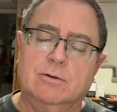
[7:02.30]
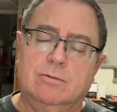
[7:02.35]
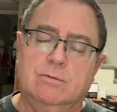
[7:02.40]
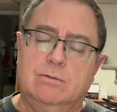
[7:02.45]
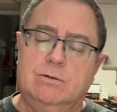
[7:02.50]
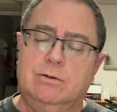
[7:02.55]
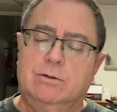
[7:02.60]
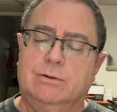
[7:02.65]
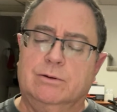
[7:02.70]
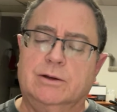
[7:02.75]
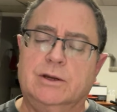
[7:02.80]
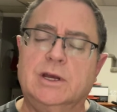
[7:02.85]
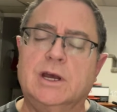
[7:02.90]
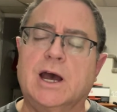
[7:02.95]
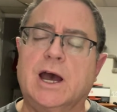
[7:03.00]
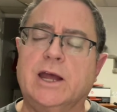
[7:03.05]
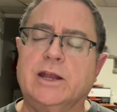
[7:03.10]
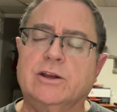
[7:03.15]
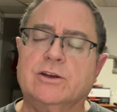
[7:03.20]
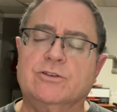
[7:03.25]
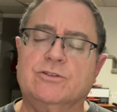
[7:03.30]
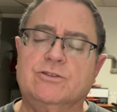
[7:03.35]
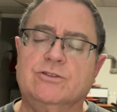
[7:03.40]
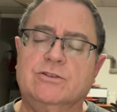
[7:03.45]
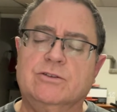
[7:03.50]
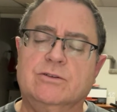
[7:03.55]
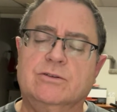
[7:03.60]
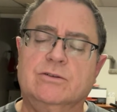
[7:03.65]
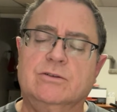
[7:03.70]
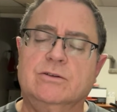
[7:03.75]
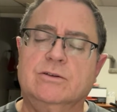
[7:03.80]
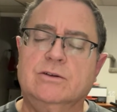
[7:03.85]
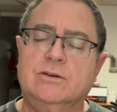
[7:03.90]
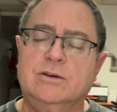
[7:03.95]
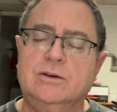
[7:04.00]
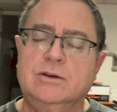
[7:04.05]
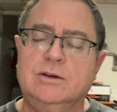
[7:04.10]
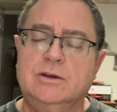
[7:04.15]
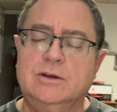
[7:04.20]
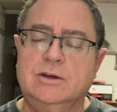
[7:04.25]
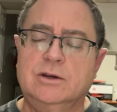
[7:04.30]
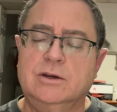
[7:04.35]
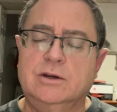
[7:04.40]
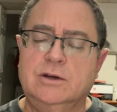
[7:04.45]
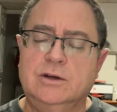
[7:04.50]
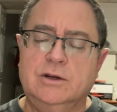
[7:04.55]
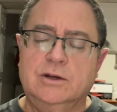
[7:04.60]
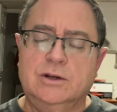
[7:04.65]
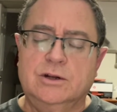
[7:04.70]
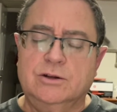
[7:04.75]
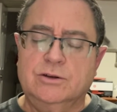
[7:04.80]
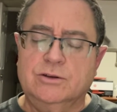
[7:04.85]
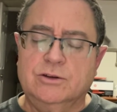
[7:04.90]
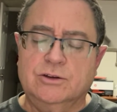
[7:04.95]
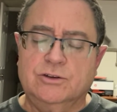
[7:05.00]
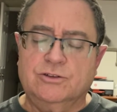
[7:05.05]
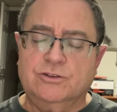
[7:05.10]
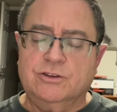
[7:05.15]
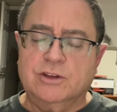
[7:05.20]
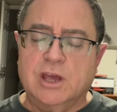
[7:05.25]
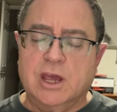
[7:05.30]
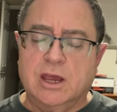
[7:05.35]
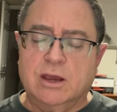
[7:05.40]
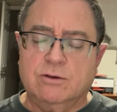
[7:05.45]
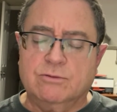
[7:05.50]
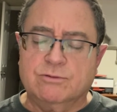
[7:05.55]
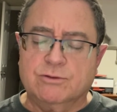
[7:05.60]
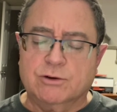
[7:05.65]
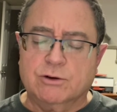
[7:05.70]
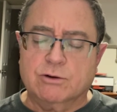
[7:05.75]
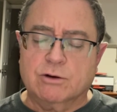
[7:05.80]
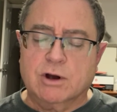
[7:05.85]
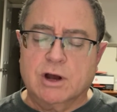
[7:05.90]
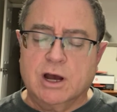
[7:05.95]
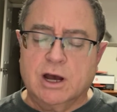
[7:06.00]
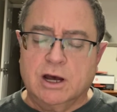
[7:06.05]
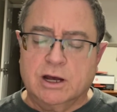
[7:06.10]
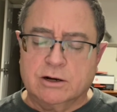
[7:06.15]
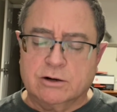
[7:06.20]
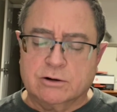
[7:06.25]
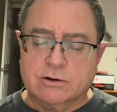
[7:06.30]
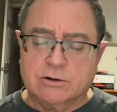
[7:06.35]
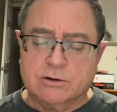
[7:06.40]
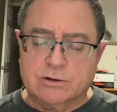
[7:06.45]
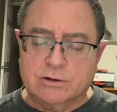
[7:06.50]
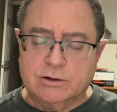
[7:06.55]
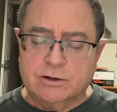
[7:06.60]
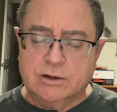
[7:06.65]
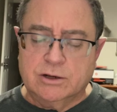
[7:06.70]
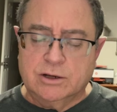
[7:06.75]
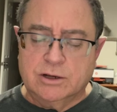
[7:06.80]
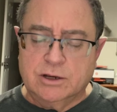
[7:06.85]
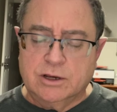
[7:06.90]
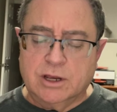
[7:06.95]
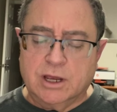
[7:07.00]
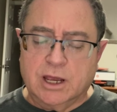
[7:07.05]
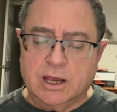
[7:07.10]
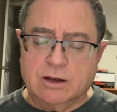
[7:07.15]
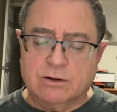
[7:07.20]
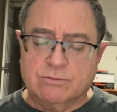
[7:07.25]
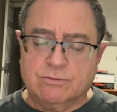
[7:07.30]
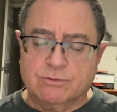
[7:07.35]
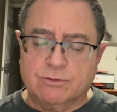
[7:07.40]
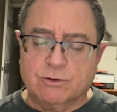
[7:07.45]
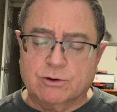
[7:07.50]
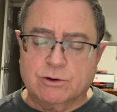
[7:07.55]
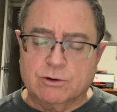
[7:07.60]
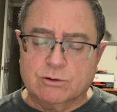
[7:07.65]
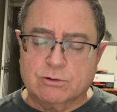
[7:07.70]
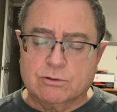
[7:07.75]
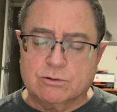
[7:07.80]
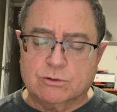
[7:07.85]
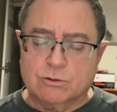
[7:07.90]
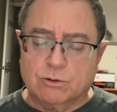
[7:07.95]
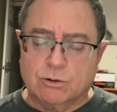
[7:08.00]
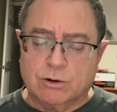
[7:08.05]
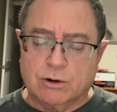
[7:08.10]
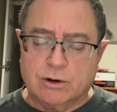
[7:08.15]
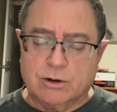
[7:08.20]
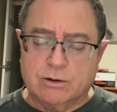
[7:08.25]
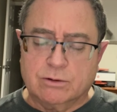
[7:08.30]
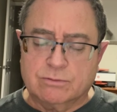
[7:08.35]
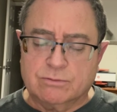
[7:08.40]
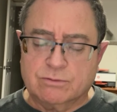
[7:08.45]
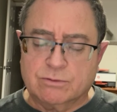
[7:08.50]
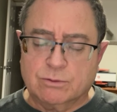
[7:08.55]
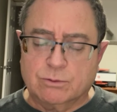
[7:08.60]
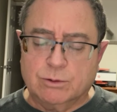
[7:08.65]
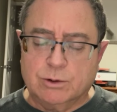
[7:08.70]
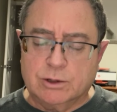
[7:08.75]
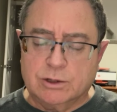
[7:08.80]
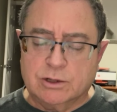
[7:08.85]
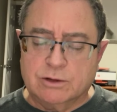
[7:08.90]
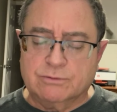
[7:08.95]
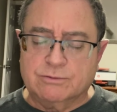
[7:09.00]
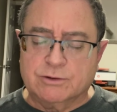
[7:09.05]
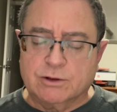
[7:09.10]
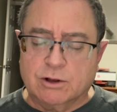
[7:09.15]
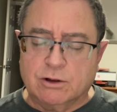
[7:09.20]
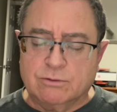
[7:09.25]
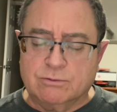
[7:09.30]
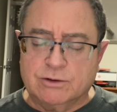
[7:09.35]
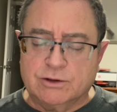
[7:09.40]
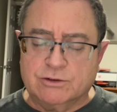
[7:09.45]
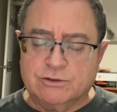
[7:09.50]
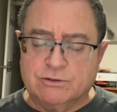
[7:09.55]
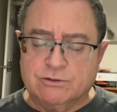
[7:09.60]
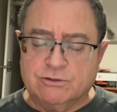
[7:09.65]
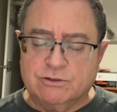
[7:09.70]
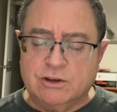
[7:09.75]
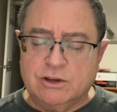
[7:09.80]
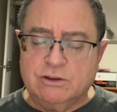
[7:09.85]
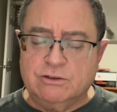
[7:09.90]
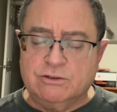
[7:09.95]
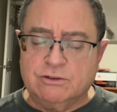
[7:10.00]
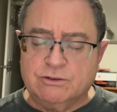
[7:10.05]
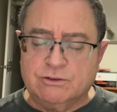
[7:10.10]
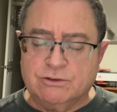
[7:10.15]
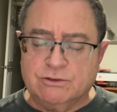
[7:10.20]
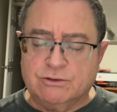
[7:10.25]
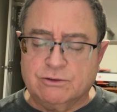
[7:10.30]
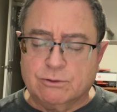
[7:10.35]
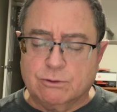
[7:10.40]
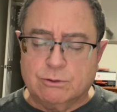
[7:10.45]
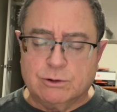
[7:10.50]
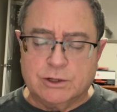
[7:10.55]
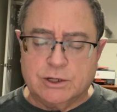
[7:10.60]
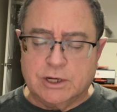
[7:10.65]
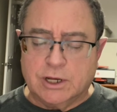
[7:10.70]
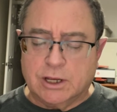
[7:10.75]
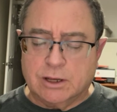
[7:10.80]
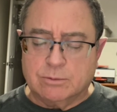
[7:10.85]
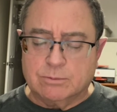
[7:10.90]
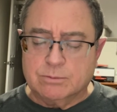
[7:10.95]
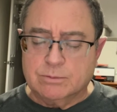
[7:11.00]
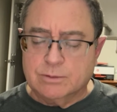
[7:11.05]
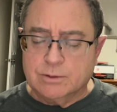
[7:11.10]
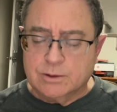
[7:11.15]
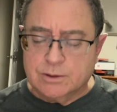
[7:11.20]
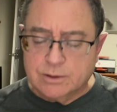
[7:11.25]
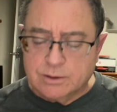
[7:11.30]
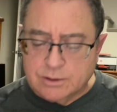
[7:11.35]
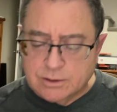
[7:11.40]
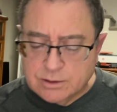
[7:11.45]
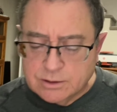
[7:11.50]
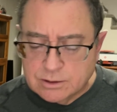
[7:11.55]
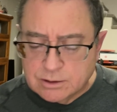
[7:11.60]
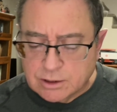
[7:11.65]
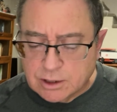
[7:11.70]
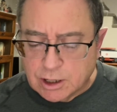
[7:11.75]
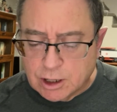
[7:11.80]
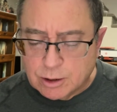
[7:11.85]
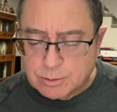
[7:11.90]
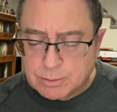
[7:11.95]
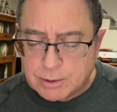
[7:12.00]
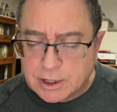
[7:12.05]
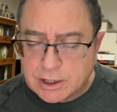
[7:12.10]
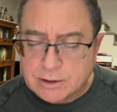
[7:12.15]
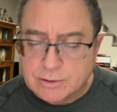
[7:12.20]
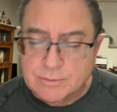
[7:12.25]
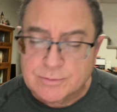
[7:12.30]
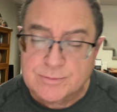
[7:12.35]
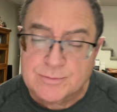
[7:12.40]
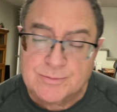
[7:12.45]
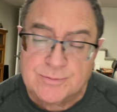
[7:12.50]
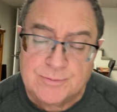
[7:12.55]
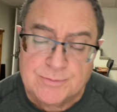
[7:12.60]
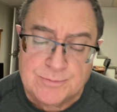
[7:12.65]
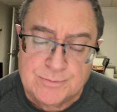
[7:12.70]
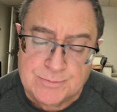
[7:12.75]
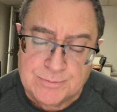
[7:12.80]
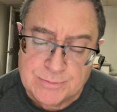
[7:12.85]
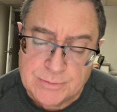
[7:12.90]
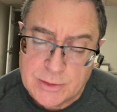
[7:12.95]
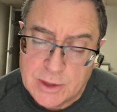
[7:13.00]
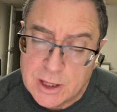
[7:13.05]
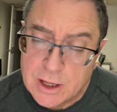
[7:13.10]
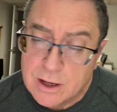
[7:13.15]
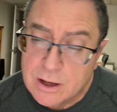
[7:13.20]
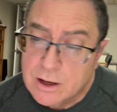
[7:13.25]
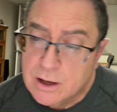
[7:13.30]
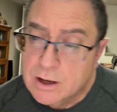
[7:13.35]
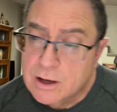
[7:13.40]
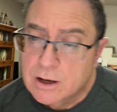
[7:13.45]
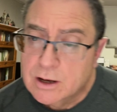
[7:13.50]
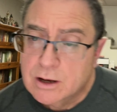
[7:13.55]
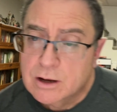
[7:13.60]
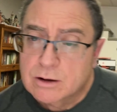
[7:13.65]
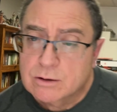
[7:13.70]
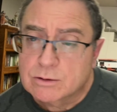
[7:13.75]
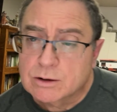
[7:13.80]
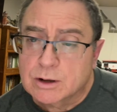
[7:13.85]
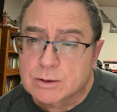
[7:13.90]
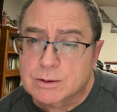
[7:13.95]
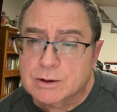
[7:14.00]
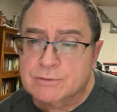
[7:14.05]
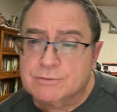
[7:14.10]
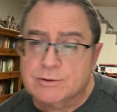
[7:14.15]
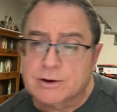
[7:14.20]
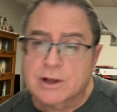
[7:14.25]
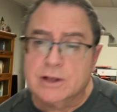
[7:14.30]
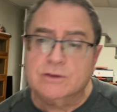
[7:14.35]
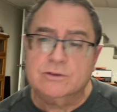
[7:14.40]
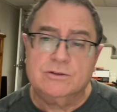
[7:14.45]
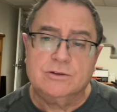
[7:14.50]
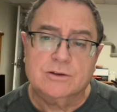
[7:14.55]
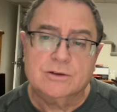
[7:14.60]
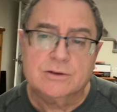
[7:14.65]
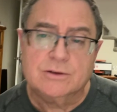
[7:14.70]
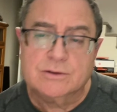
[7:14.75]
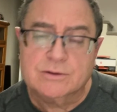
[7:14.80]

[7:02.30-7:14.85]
Guide us this day for your honor and for your glory. For we lift all this in Jesus' holy name. Amen. Well, my friends,